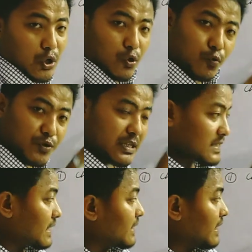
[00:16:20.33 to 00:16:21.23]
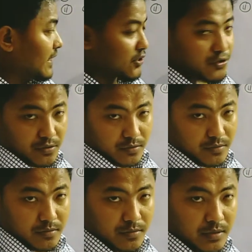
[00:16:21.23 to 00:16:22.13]
loses an electron,
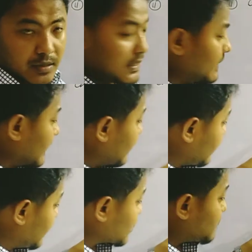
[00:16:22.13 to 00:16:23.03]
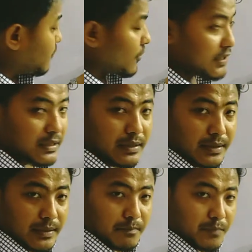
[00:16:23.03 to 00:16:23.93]
then this body
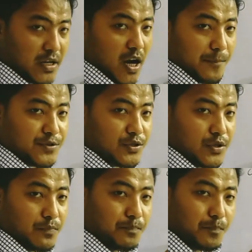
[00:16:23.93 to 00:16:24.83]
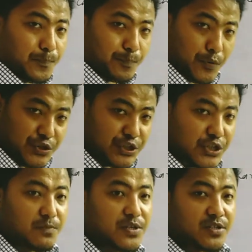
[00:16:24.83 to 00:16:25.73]
becomes
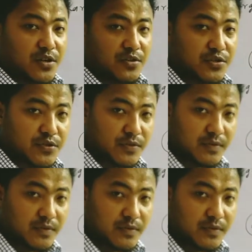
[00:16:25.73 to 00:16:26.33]
positively charged.